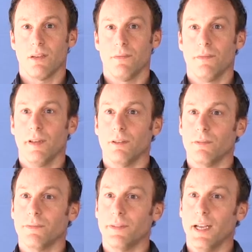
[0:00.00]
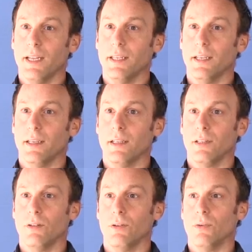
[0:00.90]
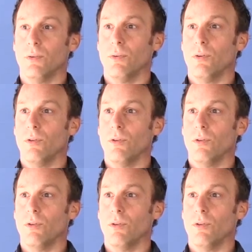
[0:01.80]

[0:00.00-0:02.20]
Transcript: fear of failure or,